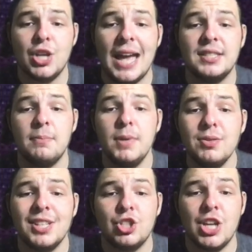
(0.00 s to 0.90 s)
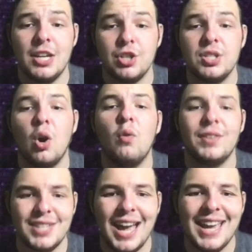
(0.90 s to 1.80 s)
as the music changes over
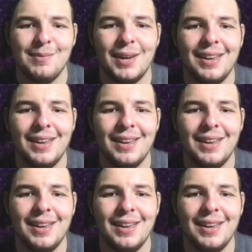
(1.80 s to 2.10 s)
time.